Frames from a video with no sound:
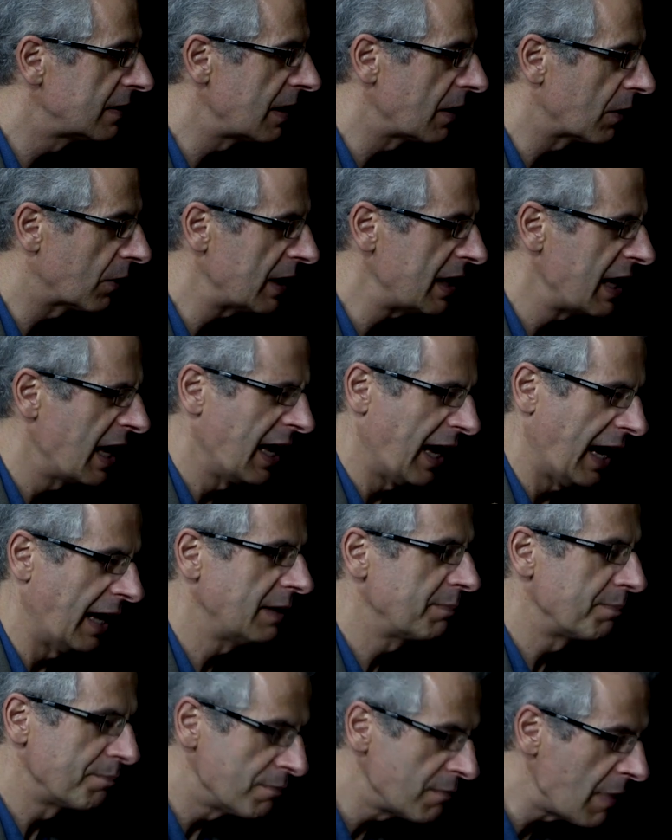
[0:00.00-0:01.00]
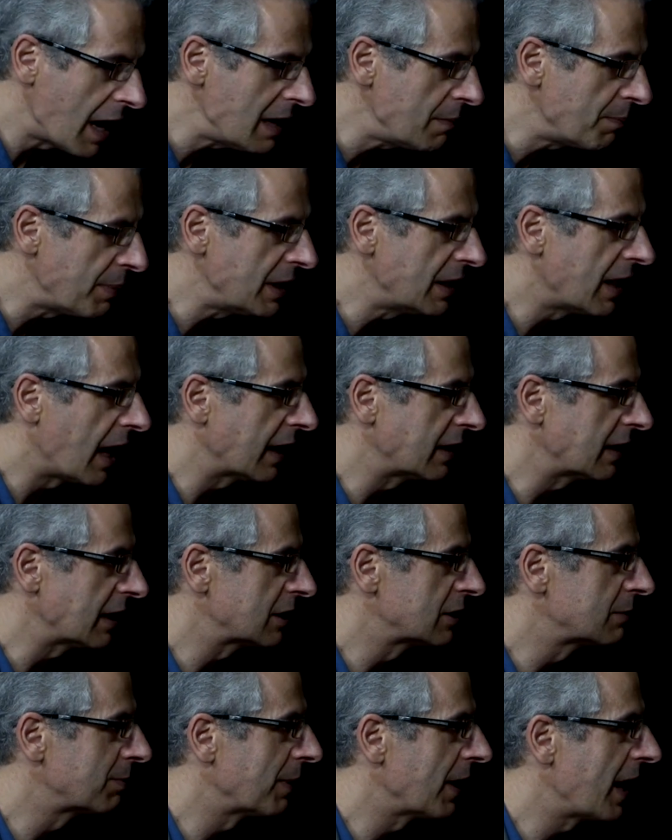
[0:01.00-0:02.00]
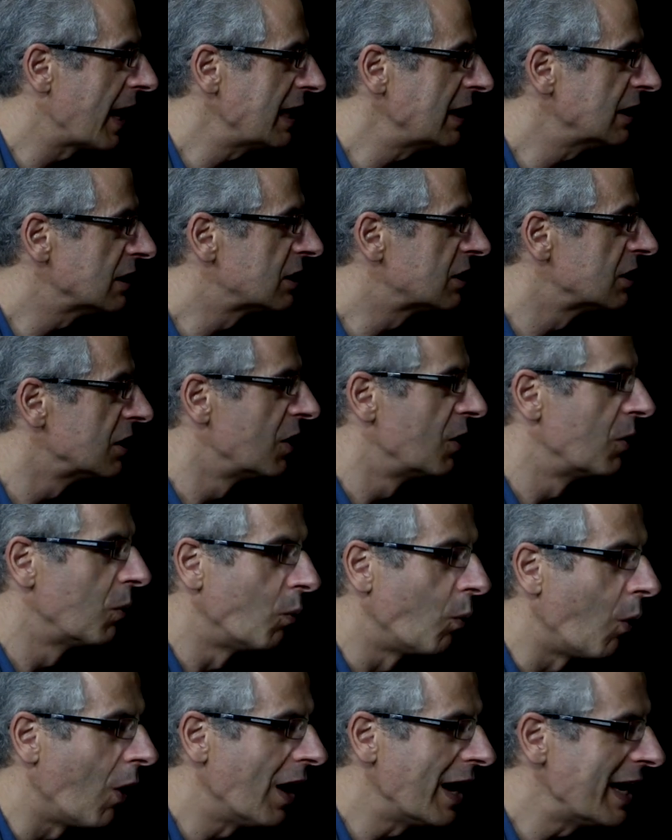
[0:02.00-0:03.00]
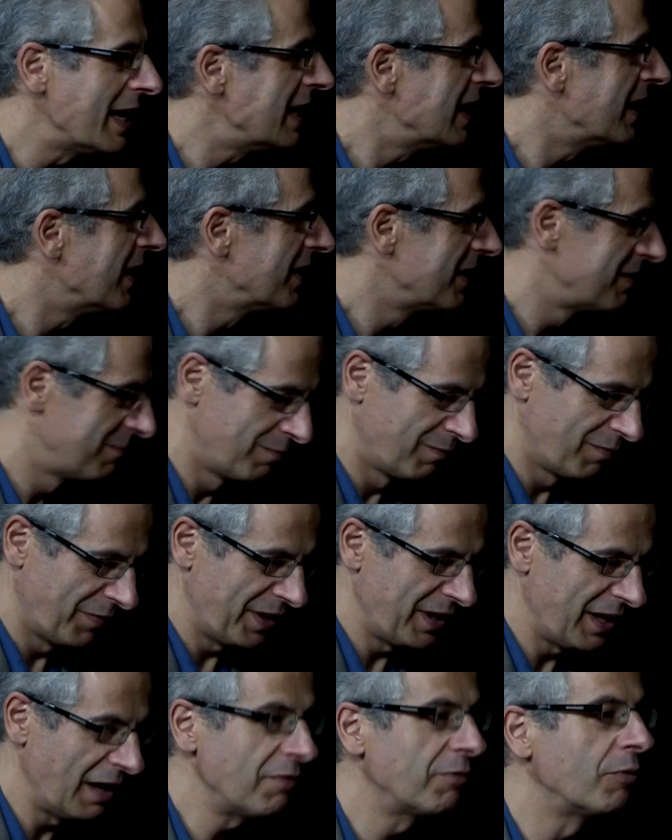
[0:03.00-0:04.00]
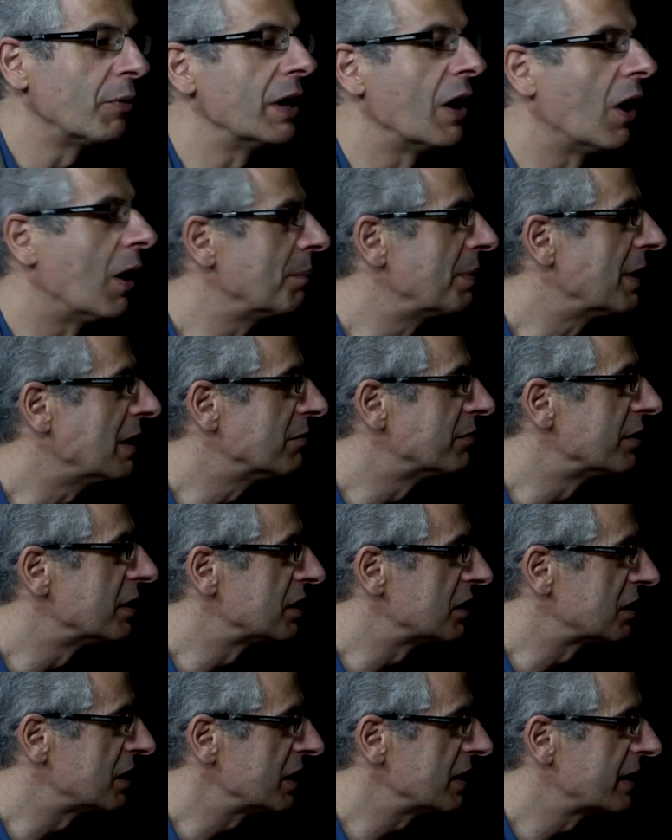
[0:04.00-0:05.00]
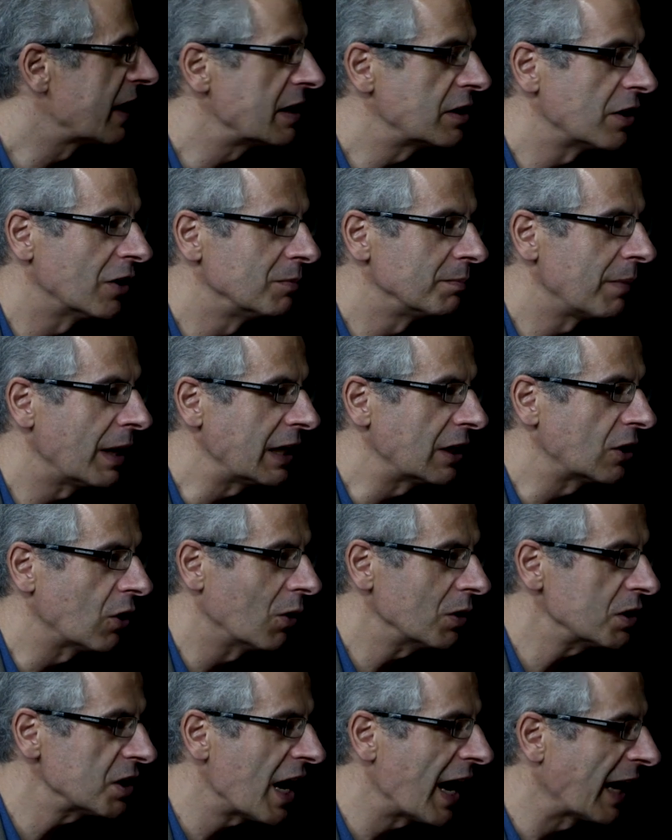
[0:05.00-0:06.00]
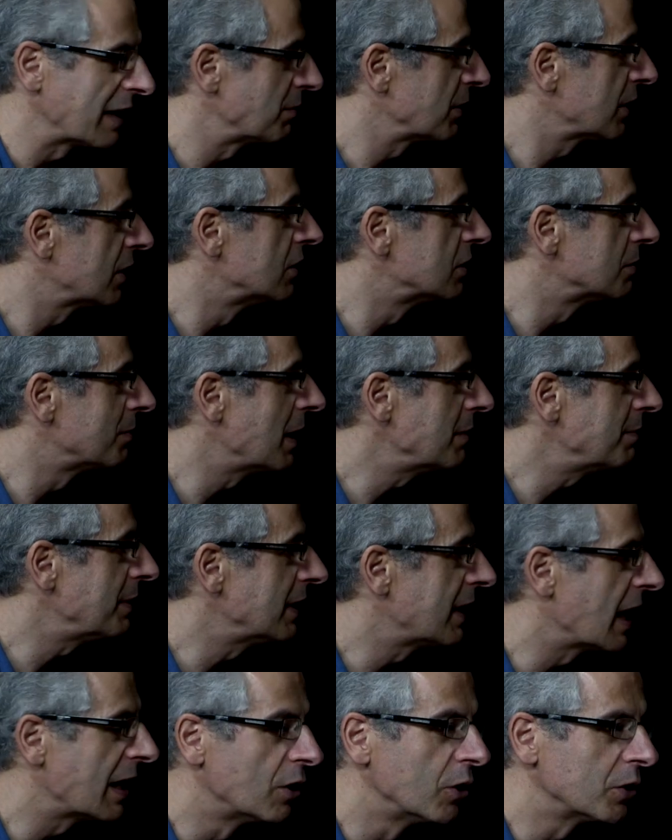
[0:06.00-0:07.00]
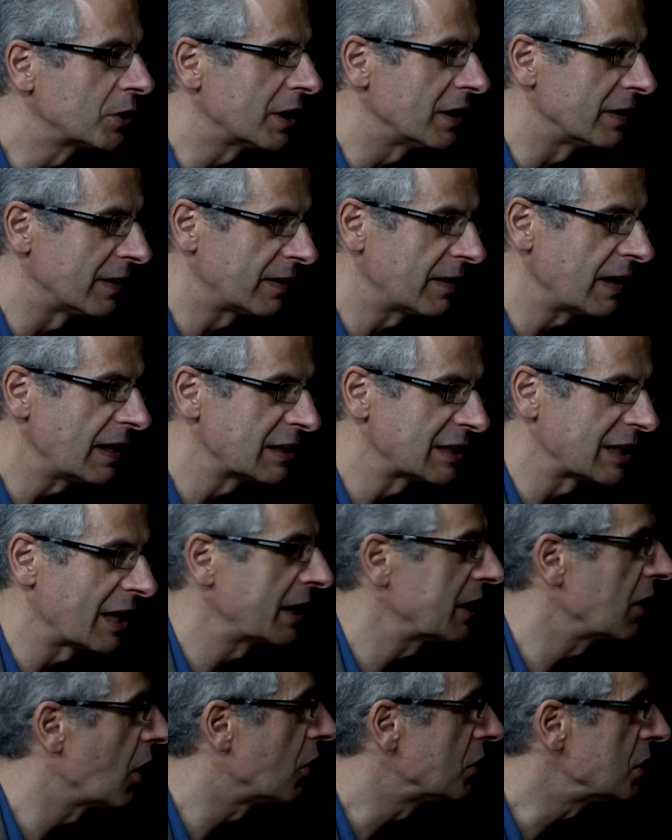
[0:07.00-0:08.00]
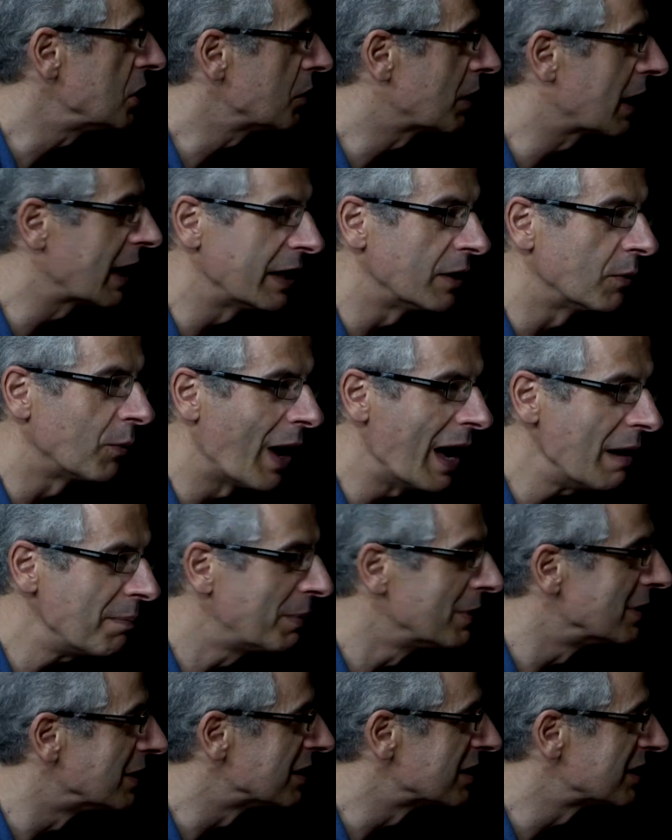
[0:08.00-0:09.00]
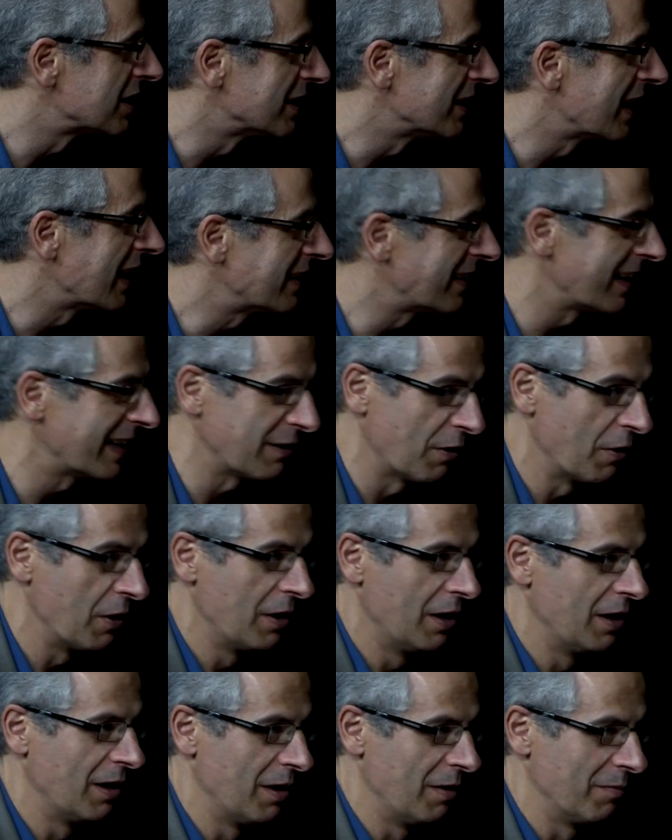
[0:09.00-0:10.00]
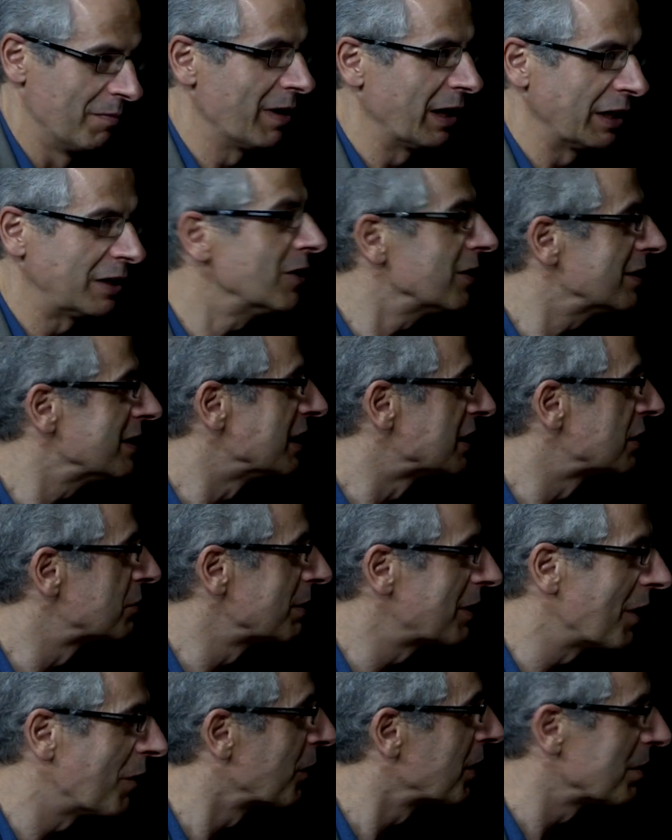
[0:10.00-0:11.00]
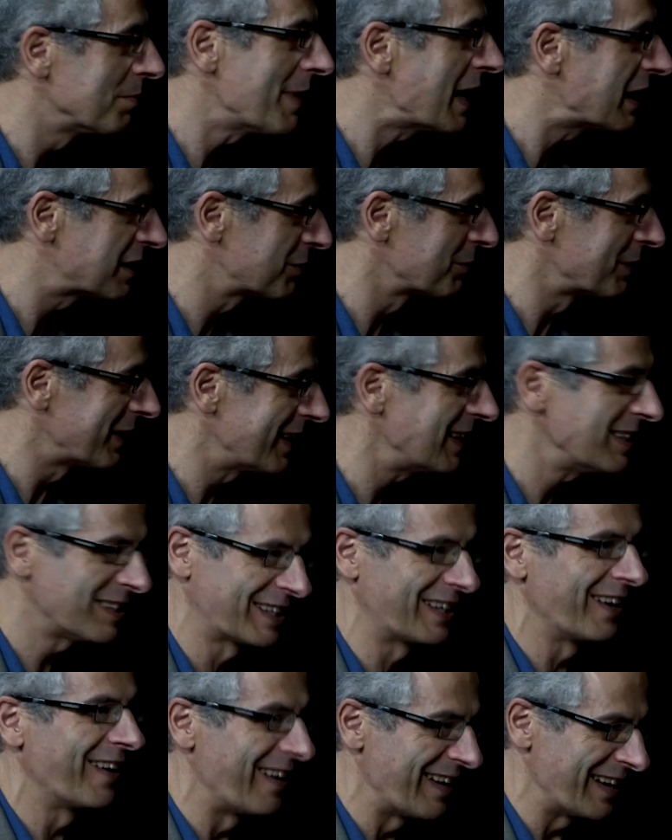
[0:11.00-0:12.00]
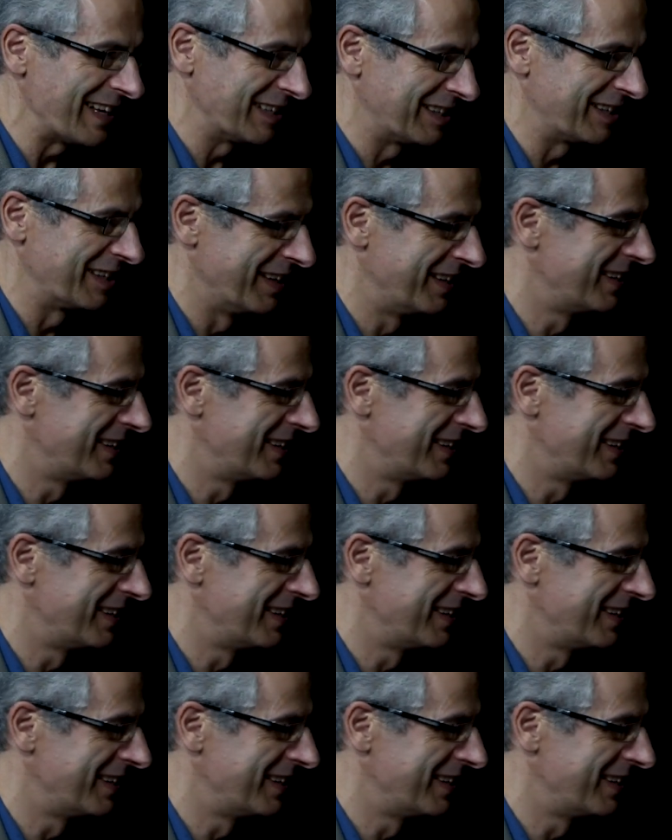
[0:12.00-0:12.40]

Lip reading: theory, and maybe that explains why, if we are being visited, they don't make contact, because maybe they look at things like our nuclear weapons and they think, my goodness, we don't want to mess with these guys.